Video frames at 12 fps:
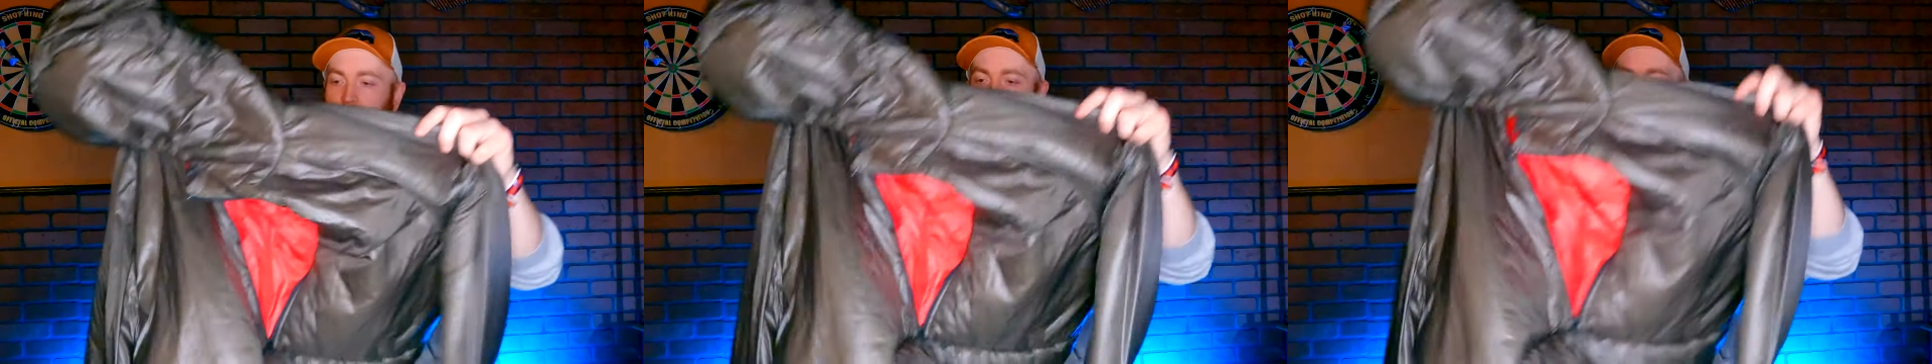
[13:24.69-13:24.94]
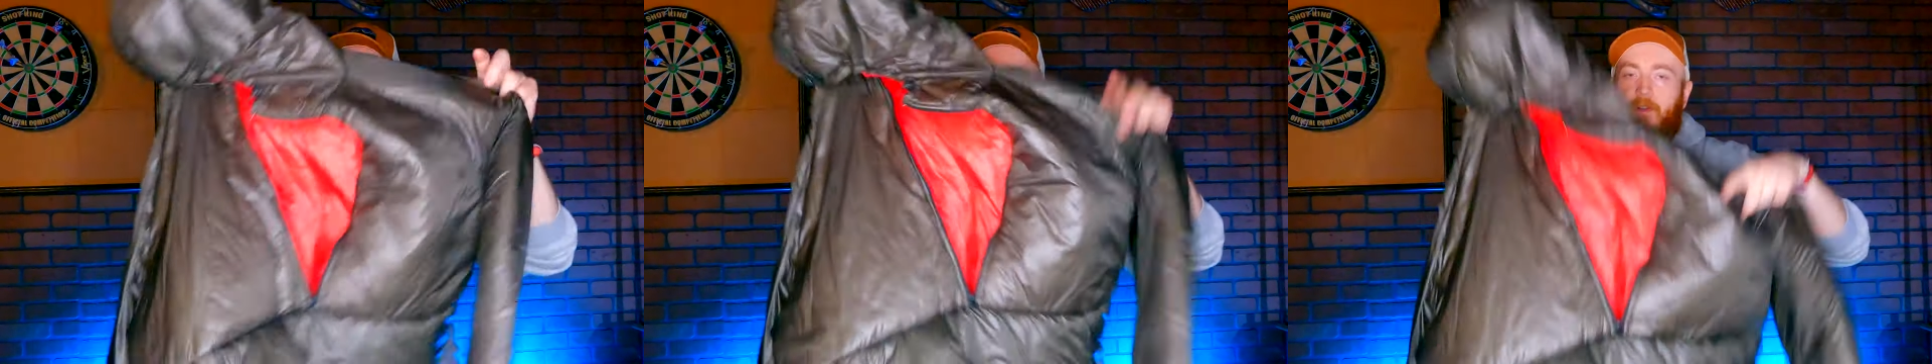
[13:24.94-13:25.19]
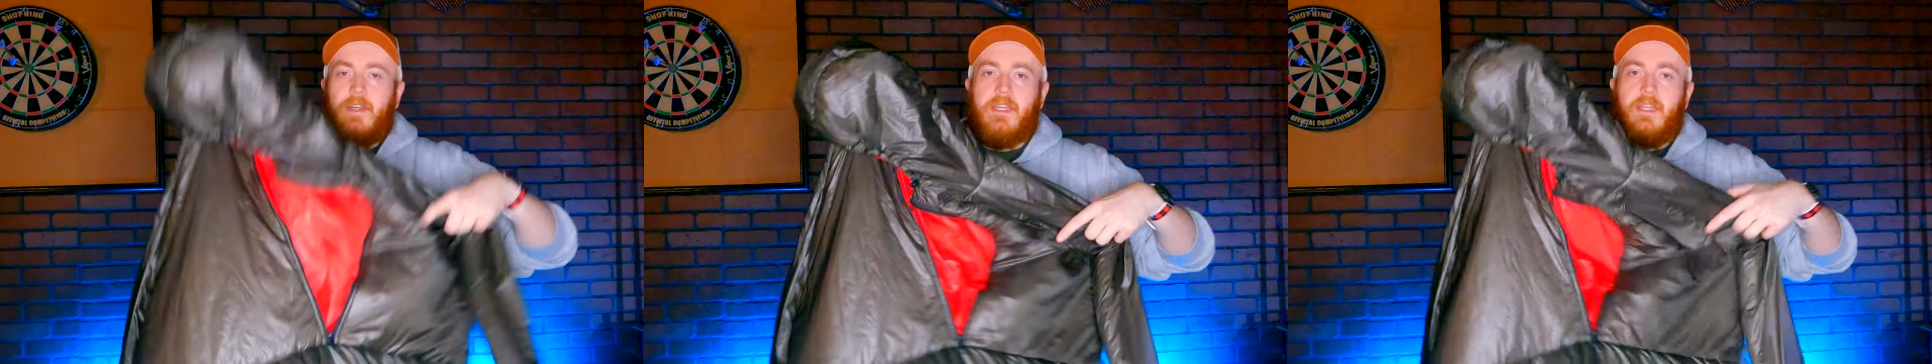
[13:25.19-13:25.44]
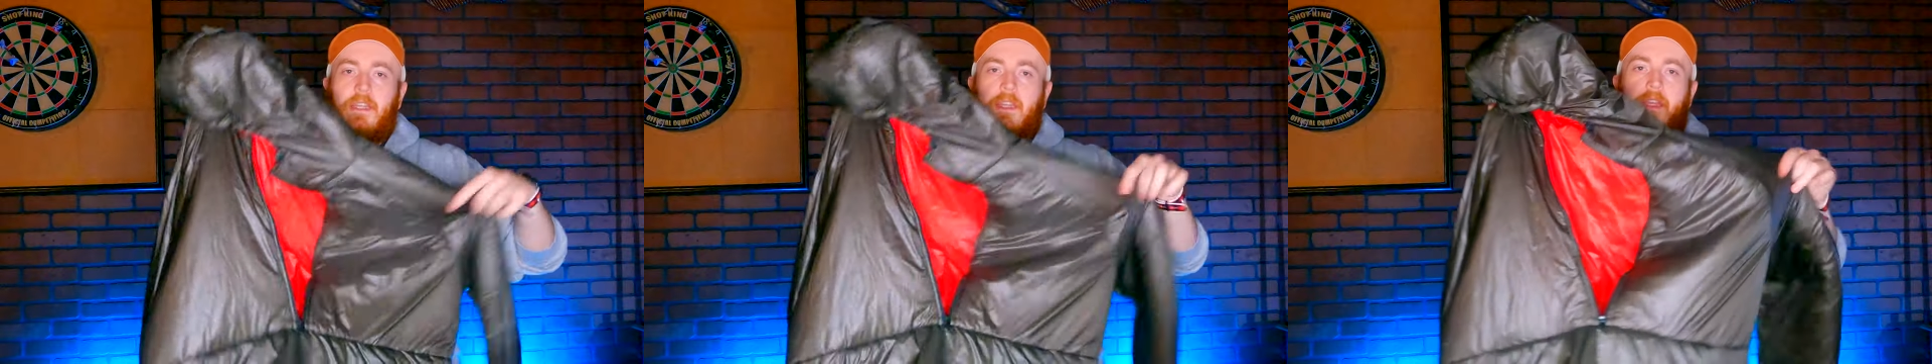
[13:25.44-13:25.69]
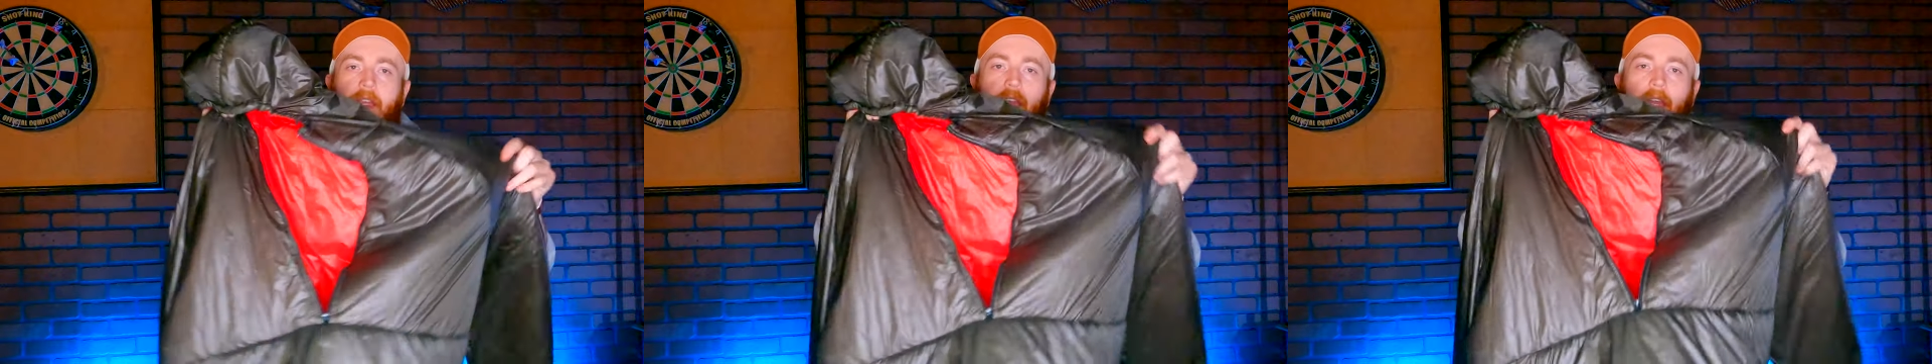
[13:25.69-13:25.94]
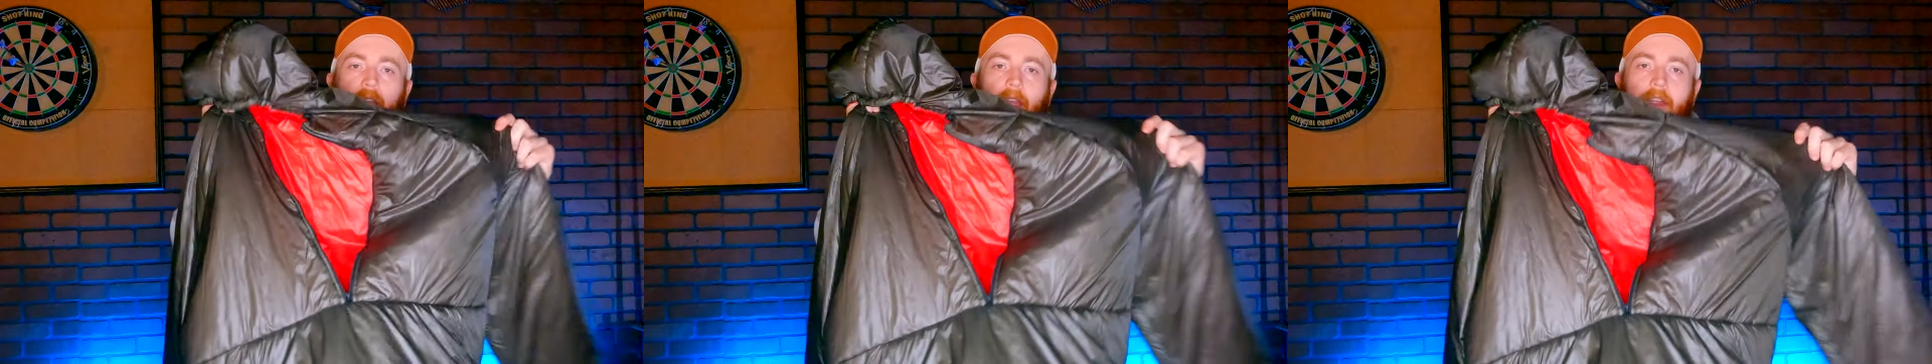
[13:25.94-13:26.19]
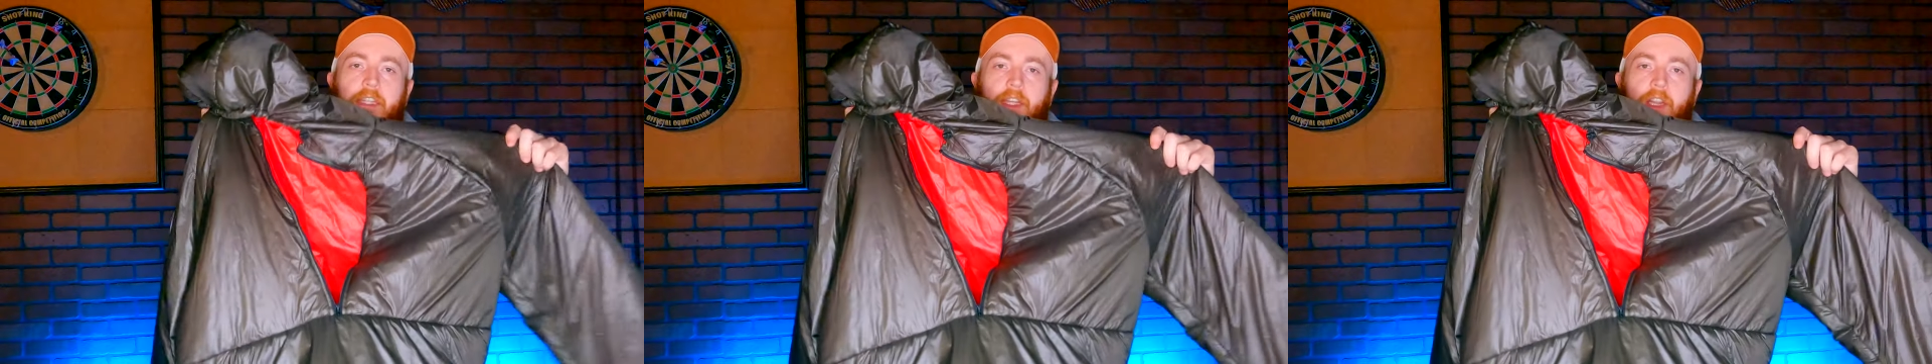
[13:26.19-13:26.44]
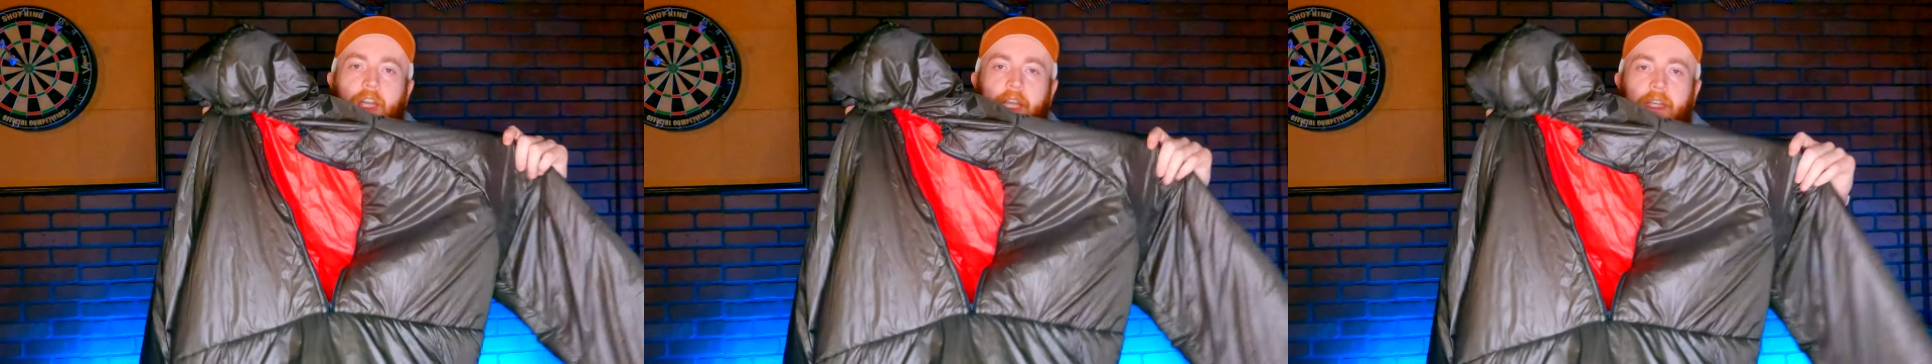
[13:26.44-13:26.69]
I bring the
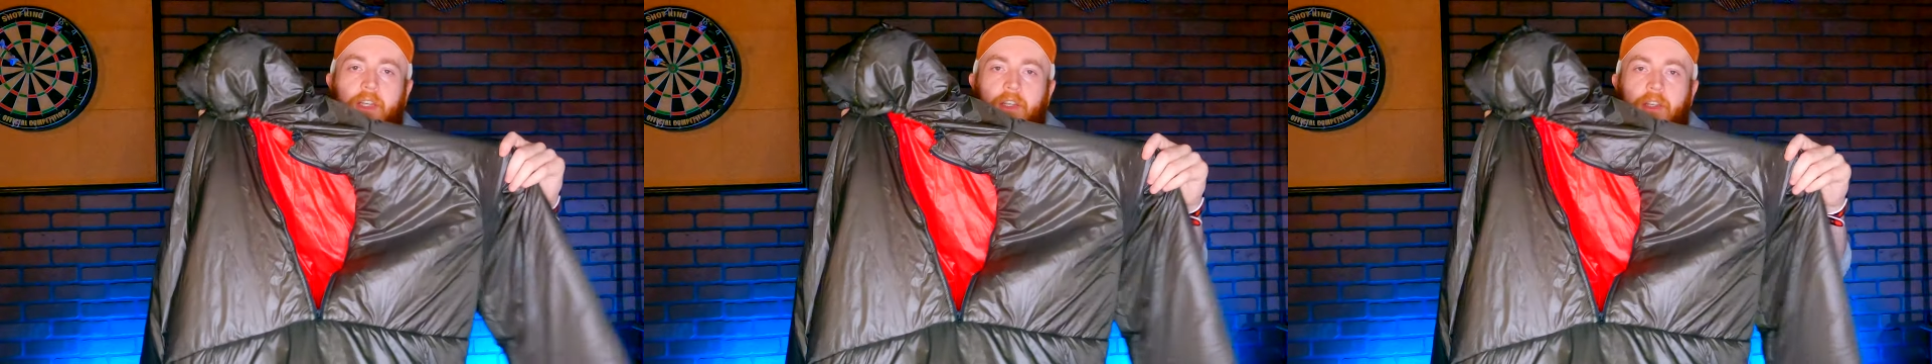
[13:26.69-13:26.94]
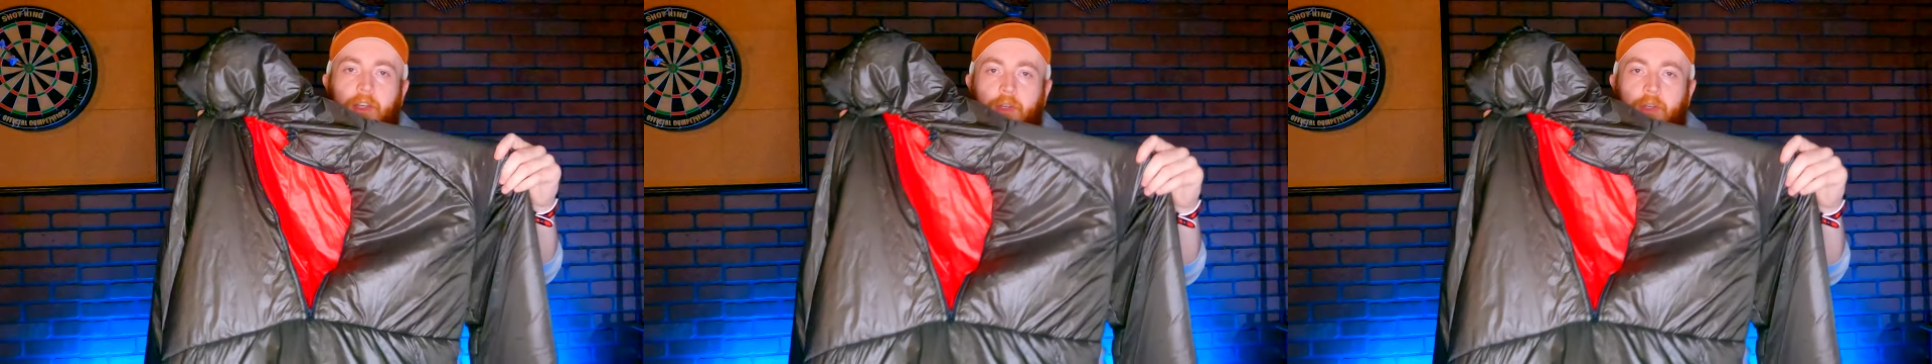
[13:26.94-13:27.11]
Enlightened